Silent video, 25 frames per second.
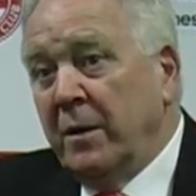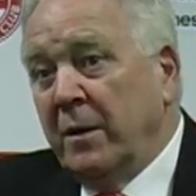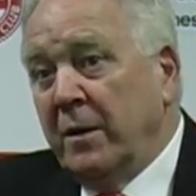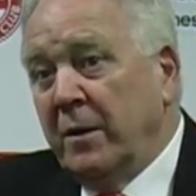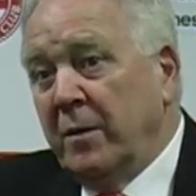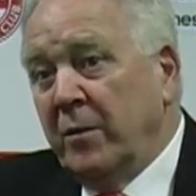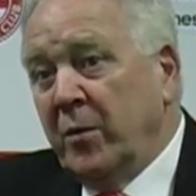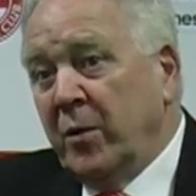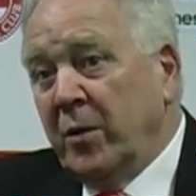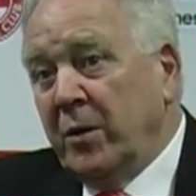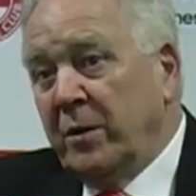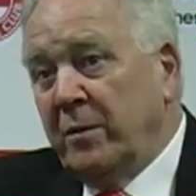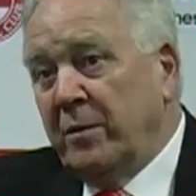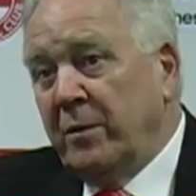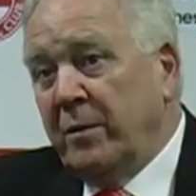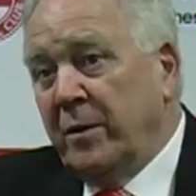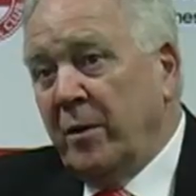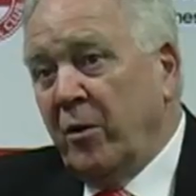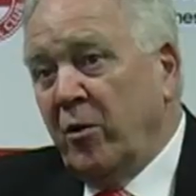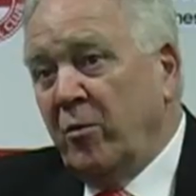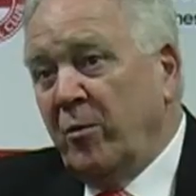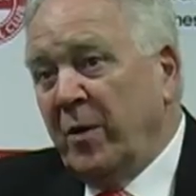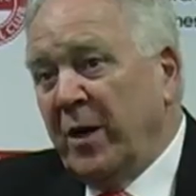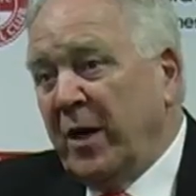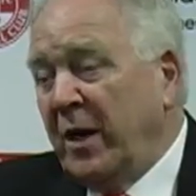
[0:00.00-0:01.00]
Uh, but
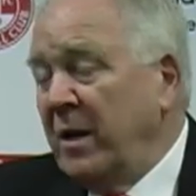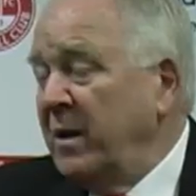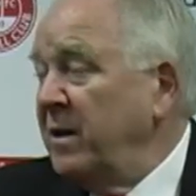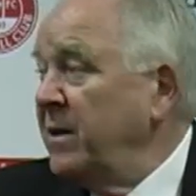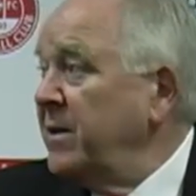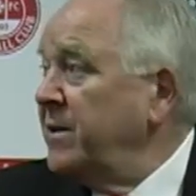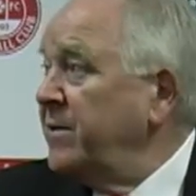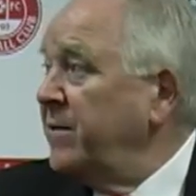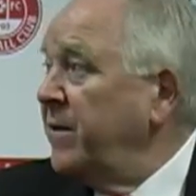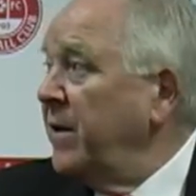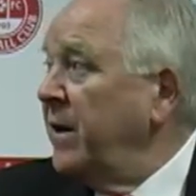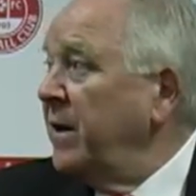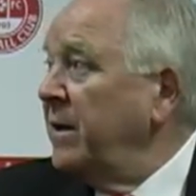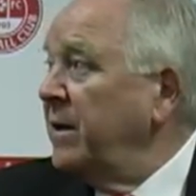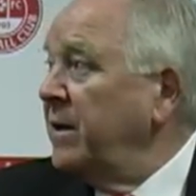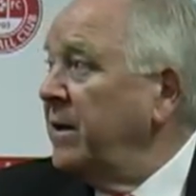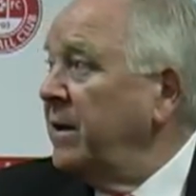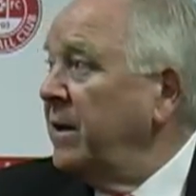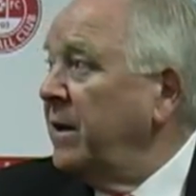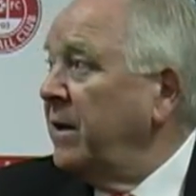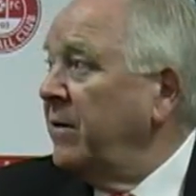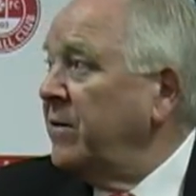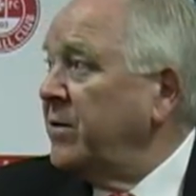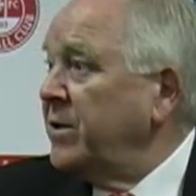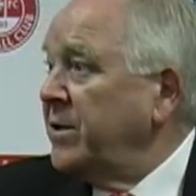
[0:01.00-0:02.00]
now Magennis fit,
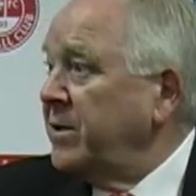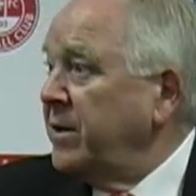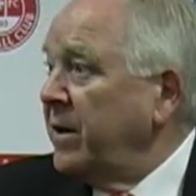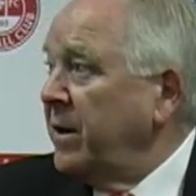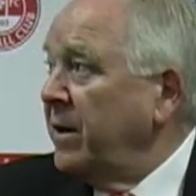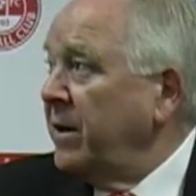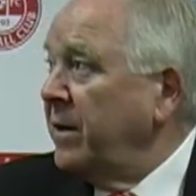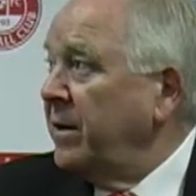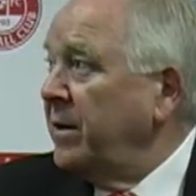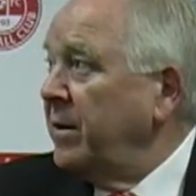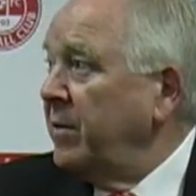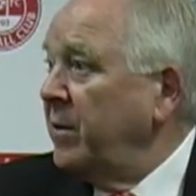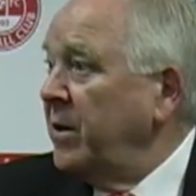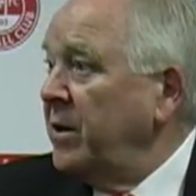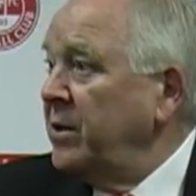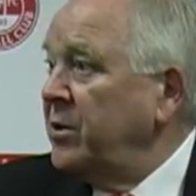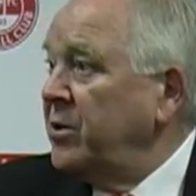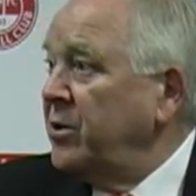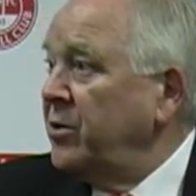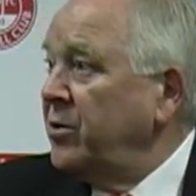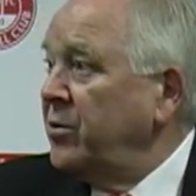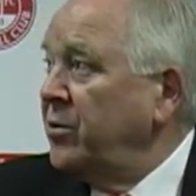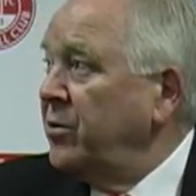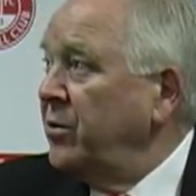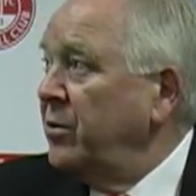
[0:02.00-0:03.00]
he gives us another
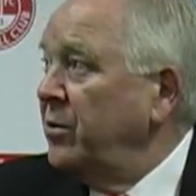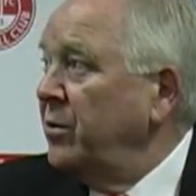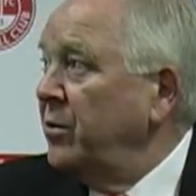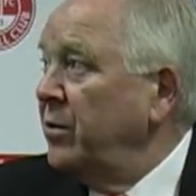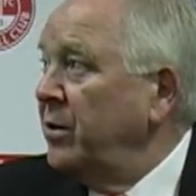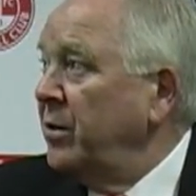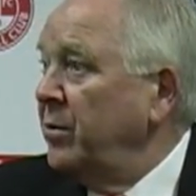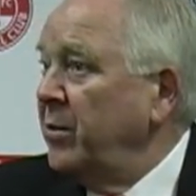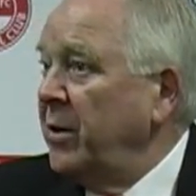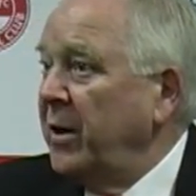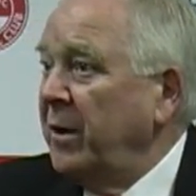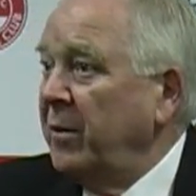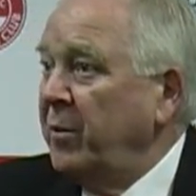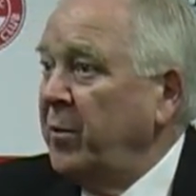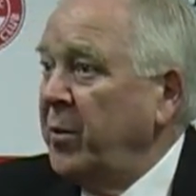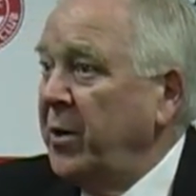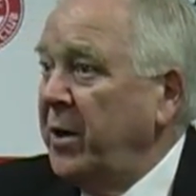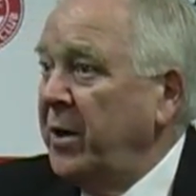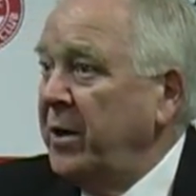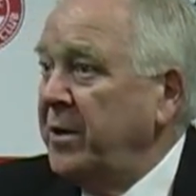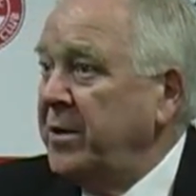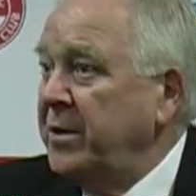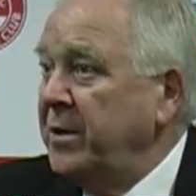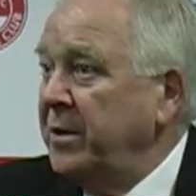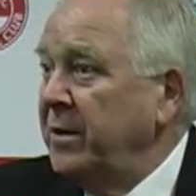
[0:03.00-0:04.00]
dimension too with a bit of
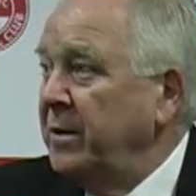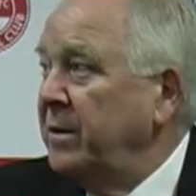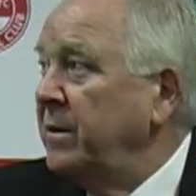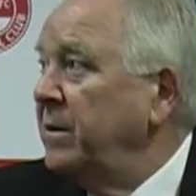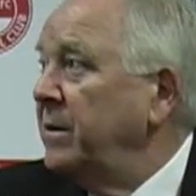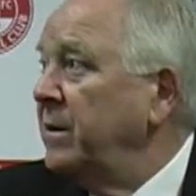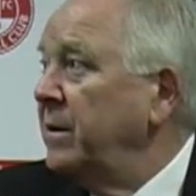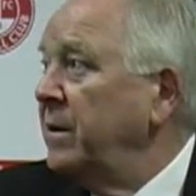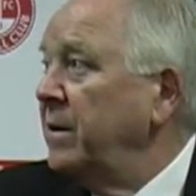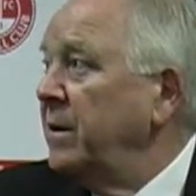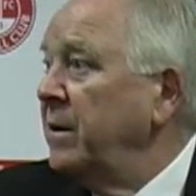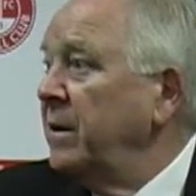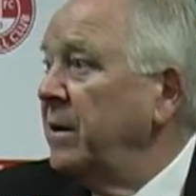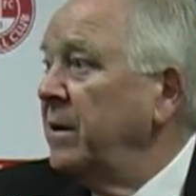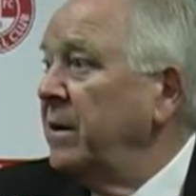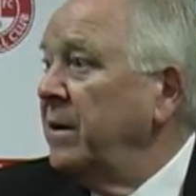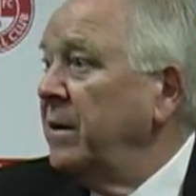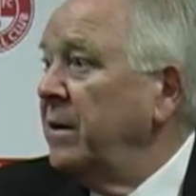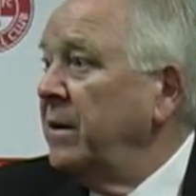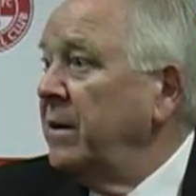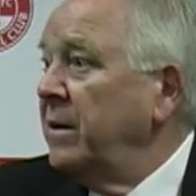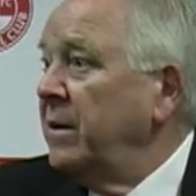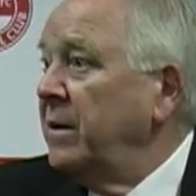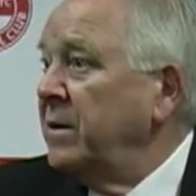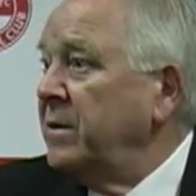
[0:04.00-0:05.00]
pace and
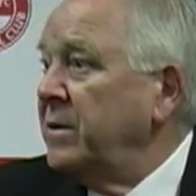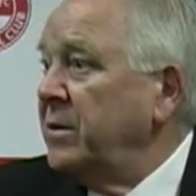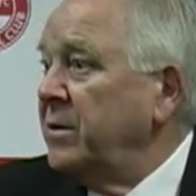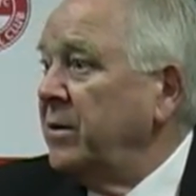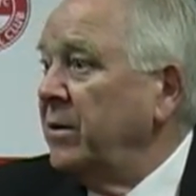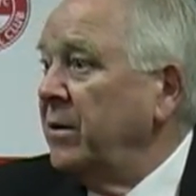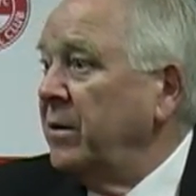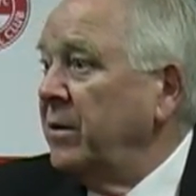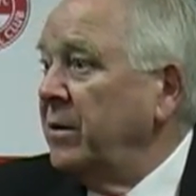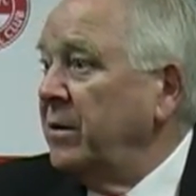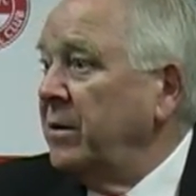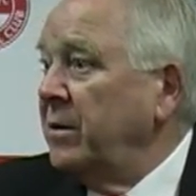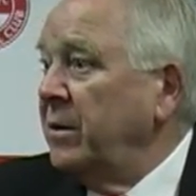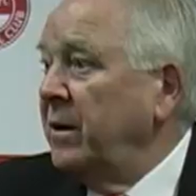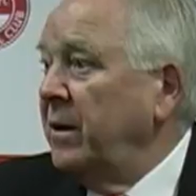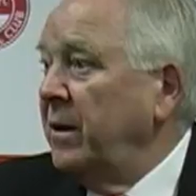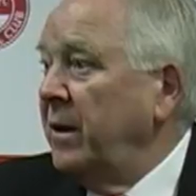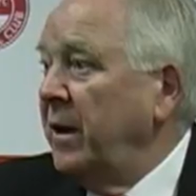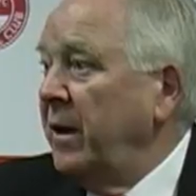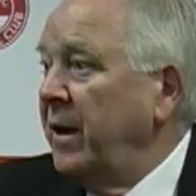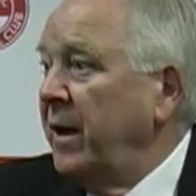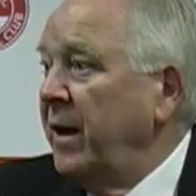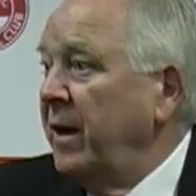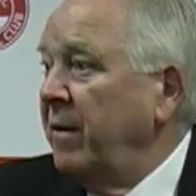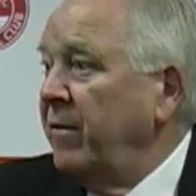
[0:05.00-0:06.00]
he's got uh,
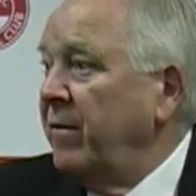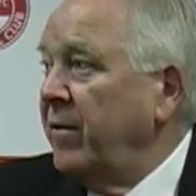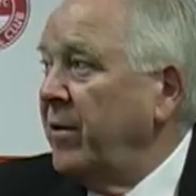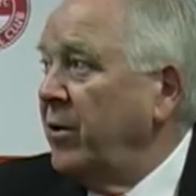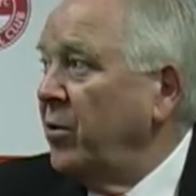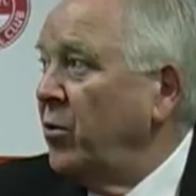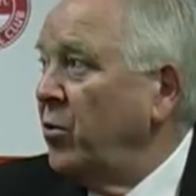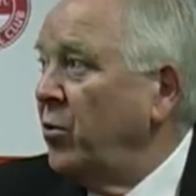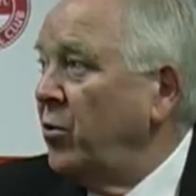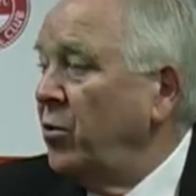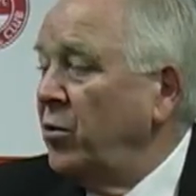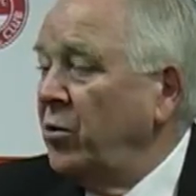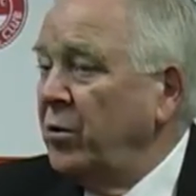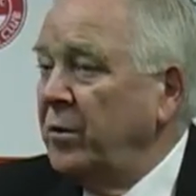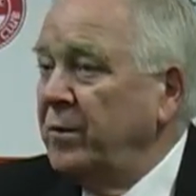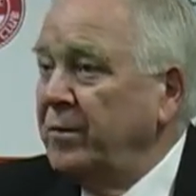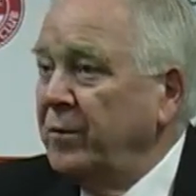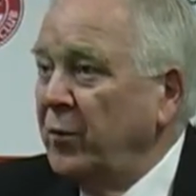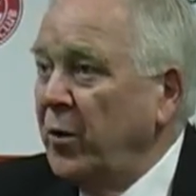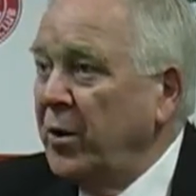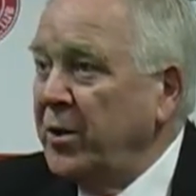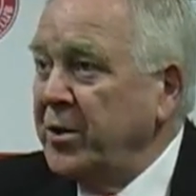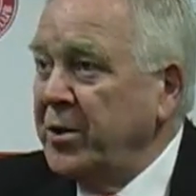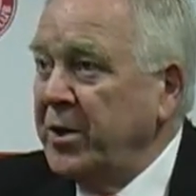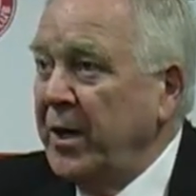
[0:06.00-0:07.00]
an eye for a goal,
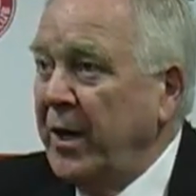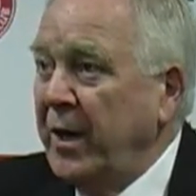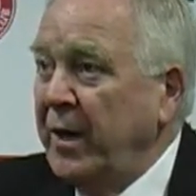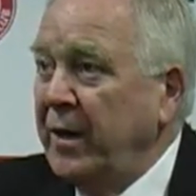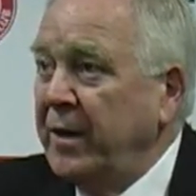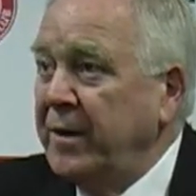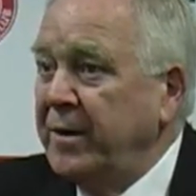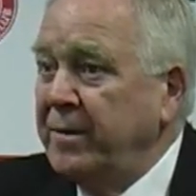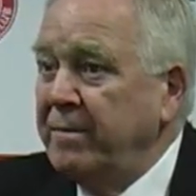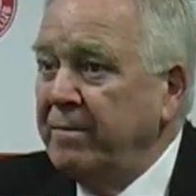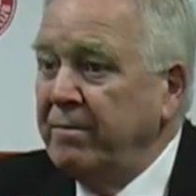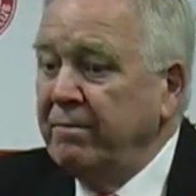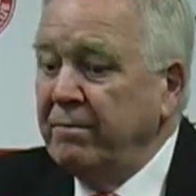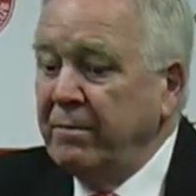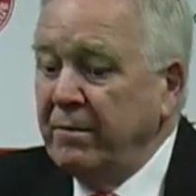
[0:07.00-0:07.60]
works hard.